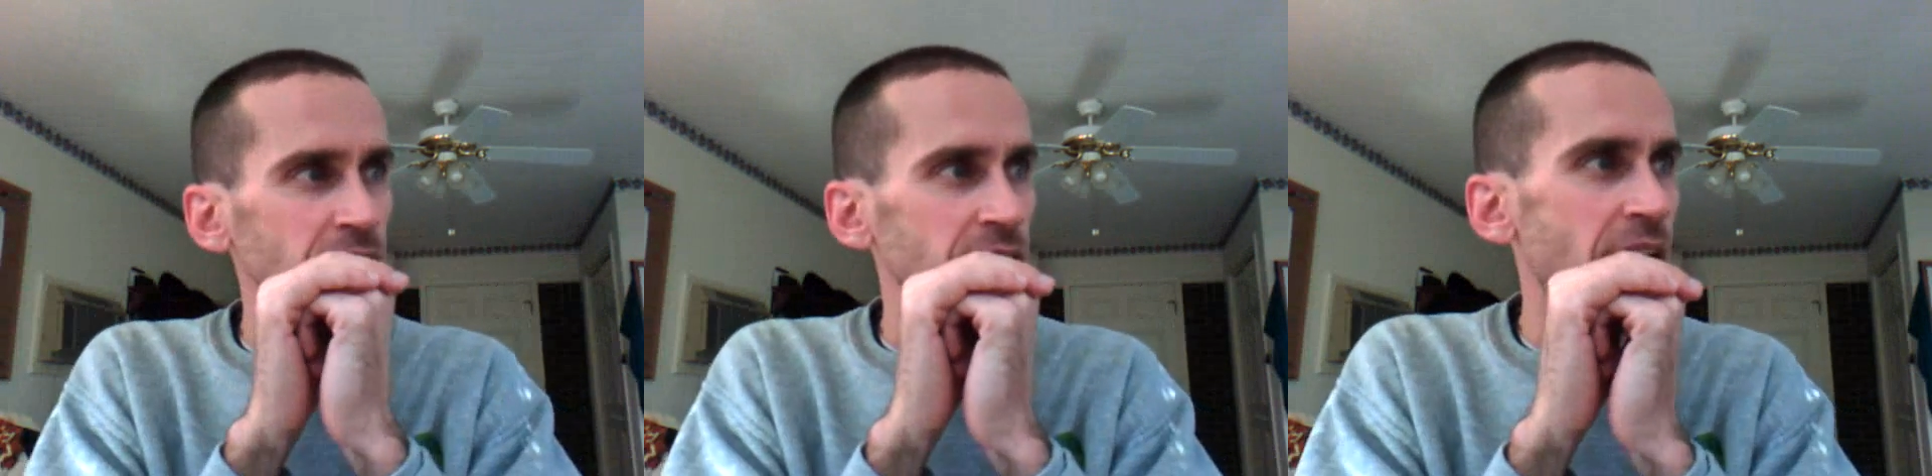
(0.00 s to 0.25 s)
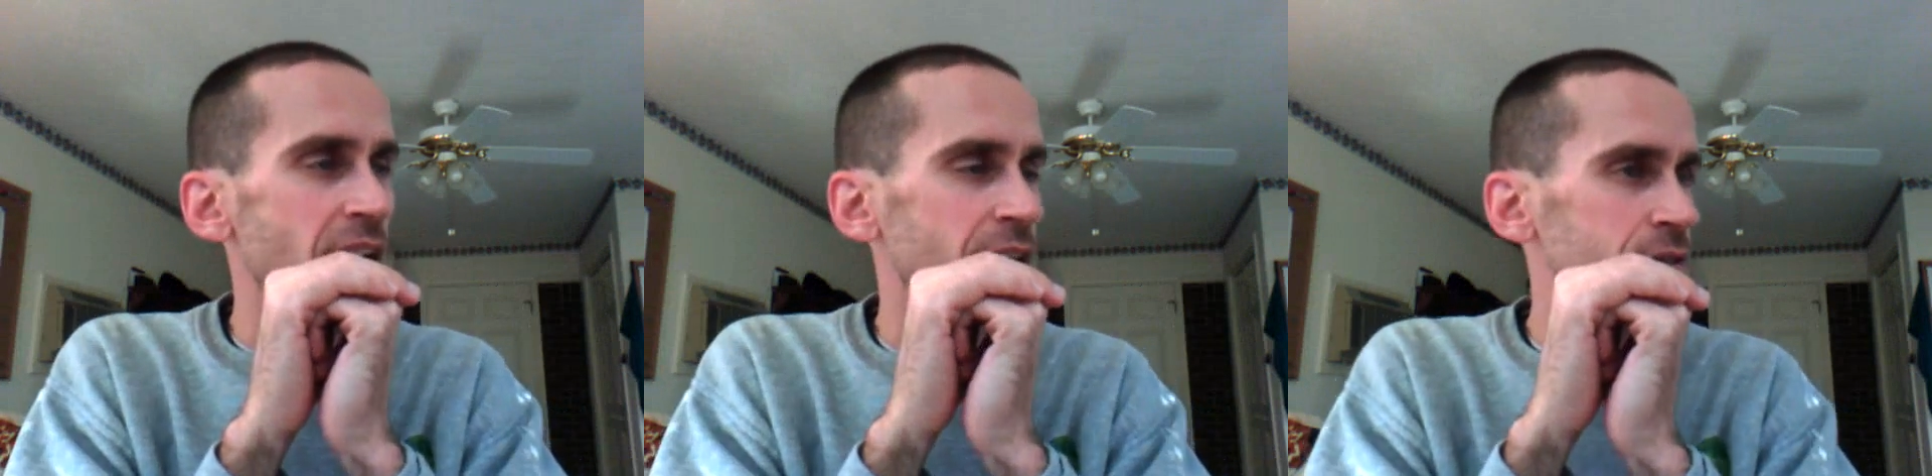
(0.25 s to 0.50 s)

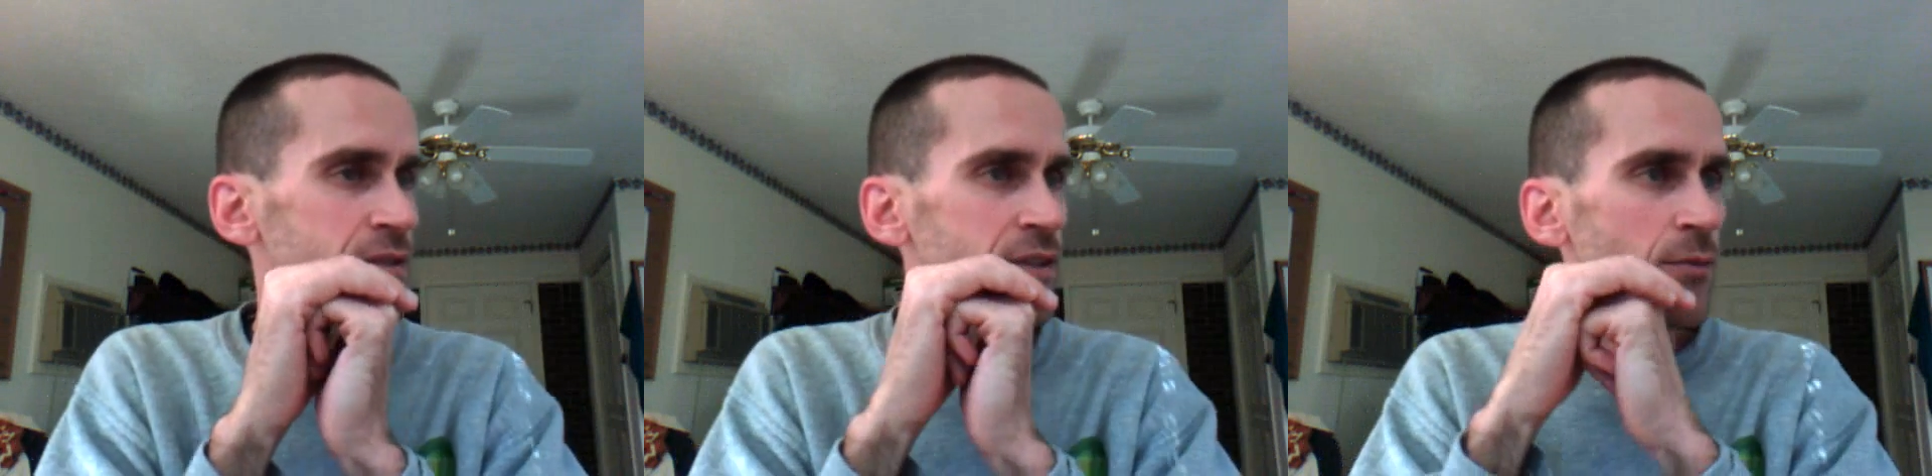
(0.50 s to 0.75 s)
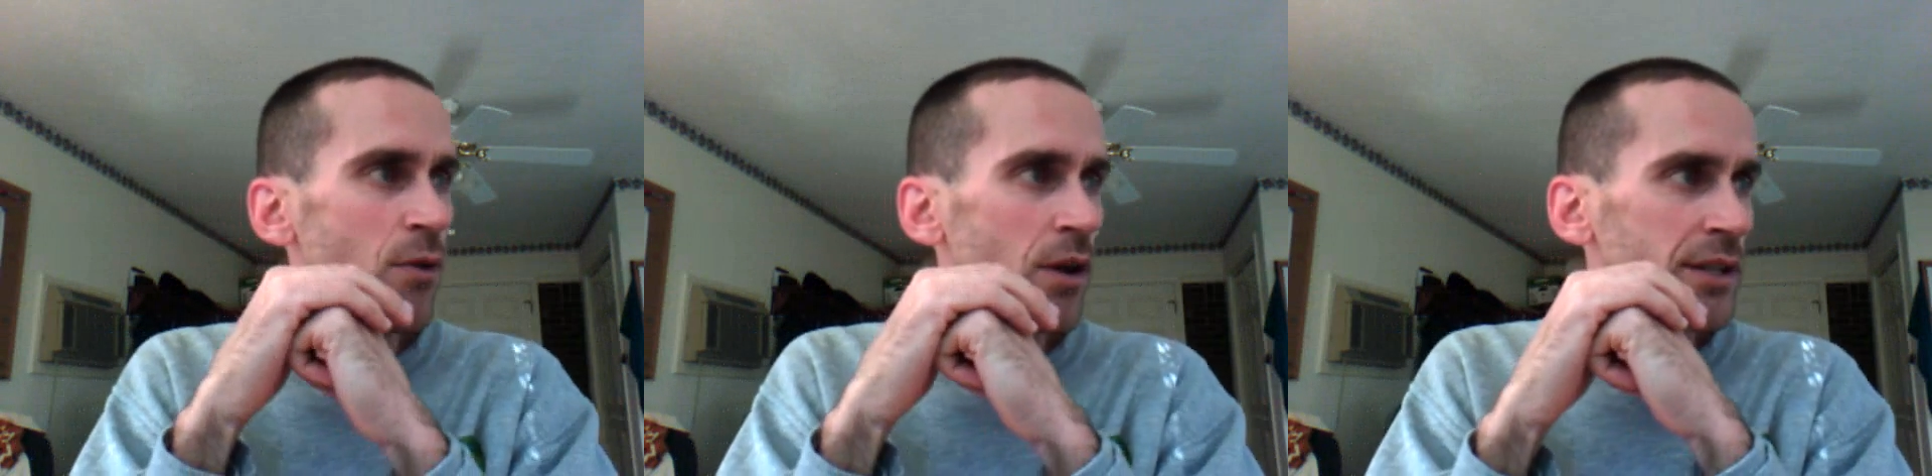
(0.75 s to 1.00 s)
and
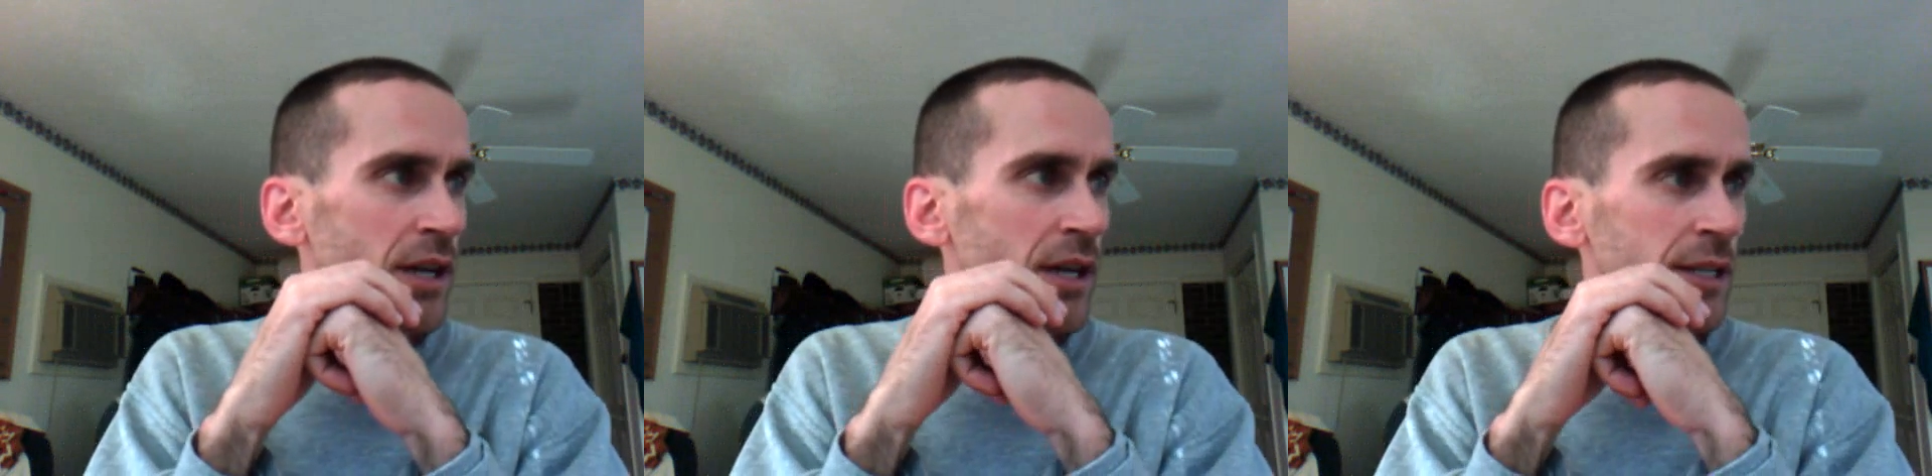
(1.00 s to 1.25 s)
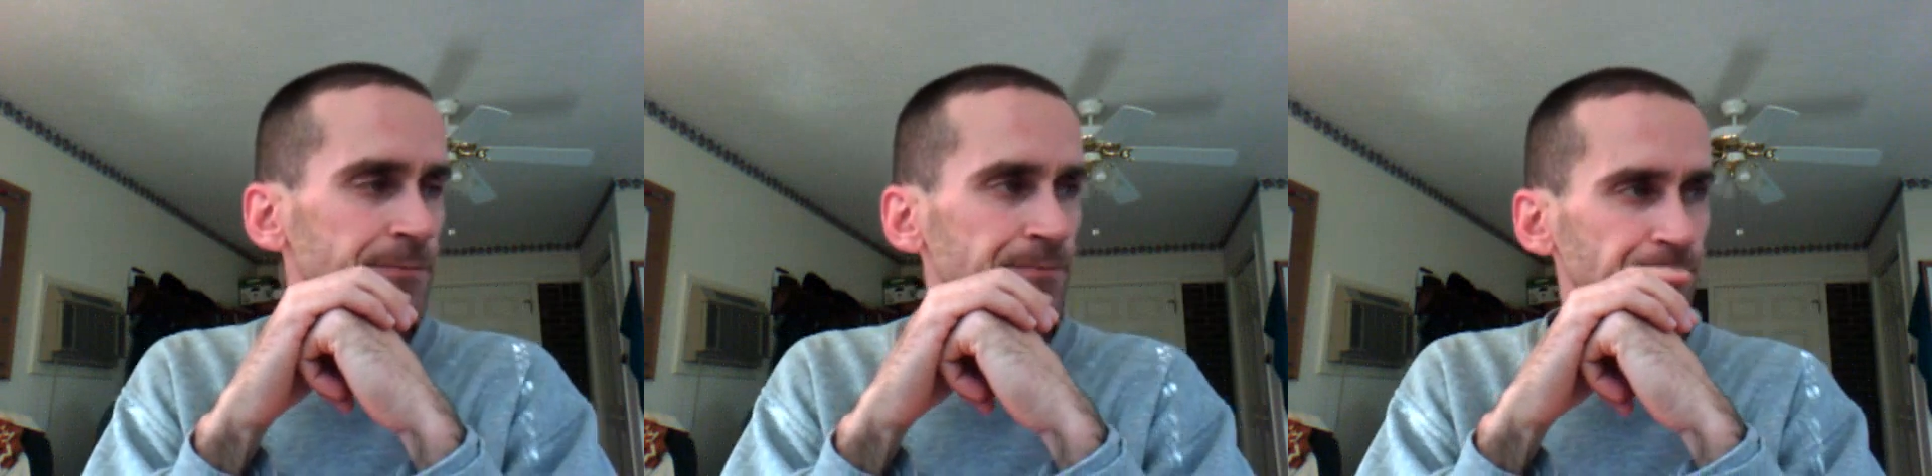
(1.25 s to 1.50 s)
accuracy and
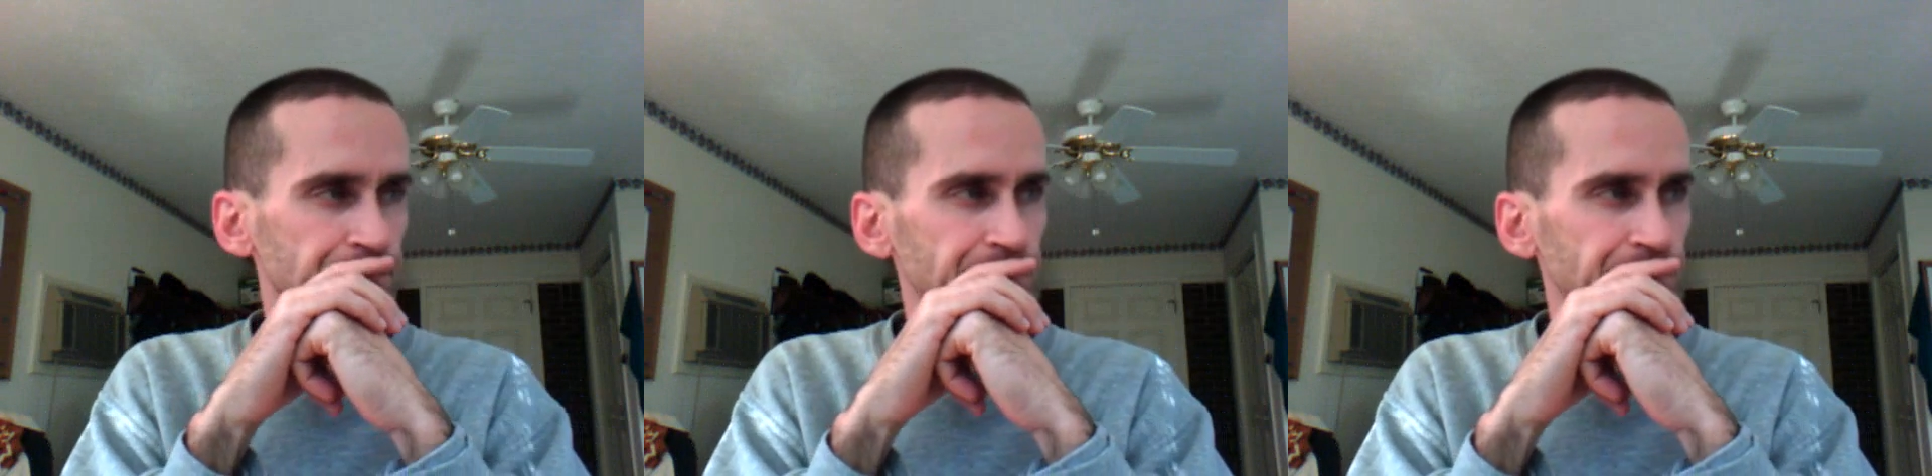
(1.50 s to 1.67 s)
whatnot.